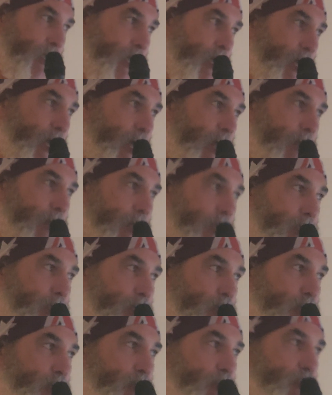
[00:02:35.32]
They
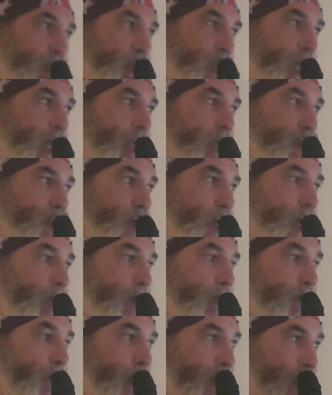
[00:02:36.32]
use
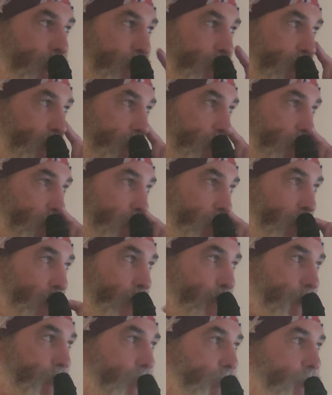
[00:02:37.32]
German words to
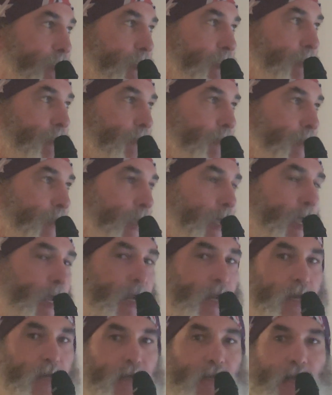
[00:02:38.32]
describe this,
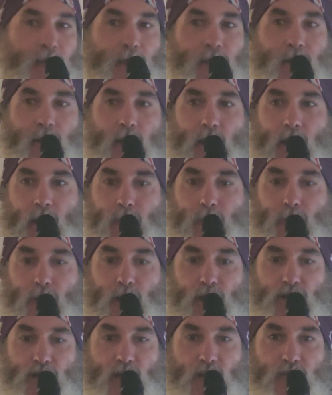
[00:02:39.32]
and I
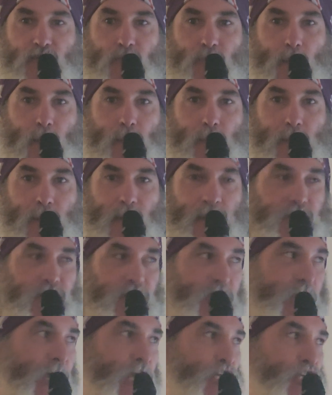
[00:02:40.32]
apologise for my
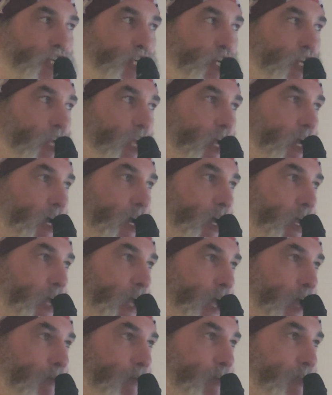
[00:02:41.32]
pronunciation. I
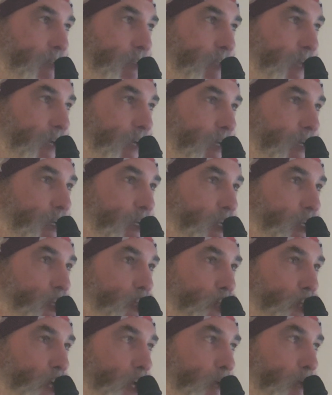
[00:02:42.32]
haven't studied
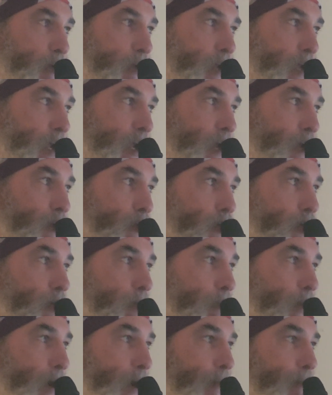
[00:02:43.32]
German at
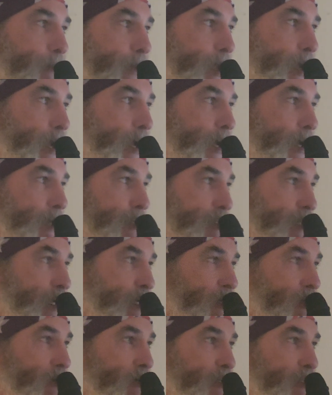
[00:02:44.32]
all, but
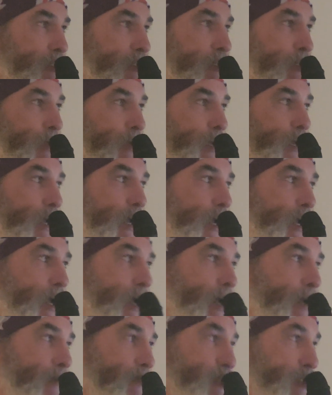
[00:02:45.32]
Zeitgeist,
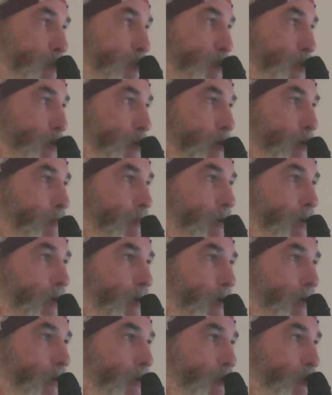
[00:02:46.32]
the spirit of
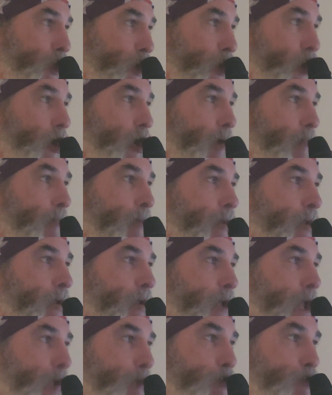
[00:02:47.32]
the time,
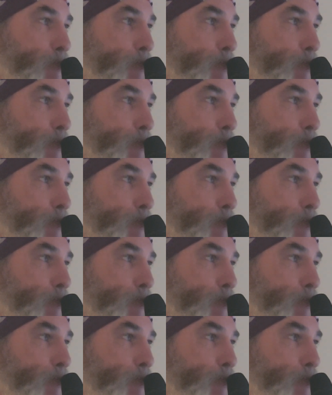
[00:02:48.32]
it was